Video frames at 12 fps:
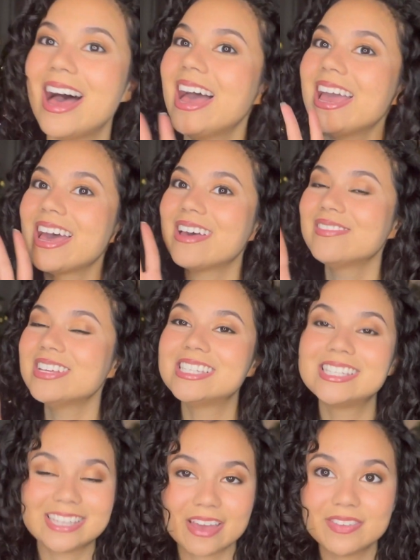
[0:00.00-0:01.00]
I have
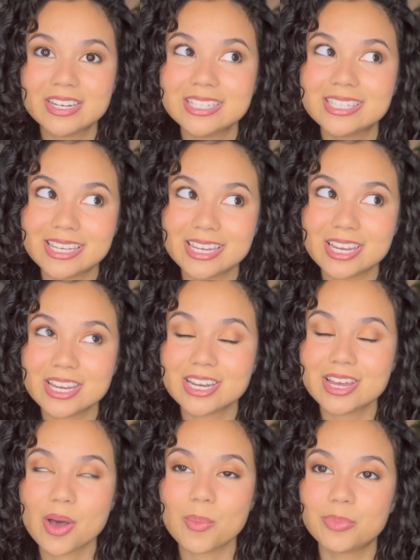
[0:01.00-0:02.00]

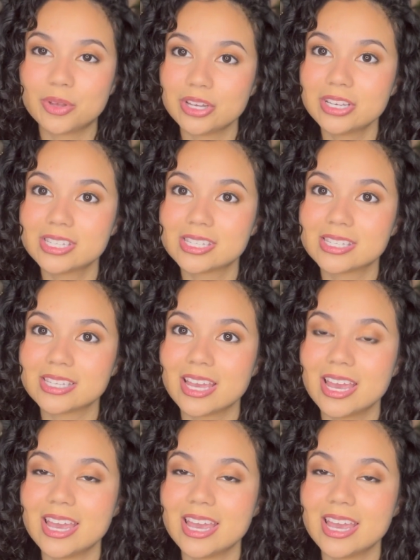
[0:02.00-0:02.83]
17 books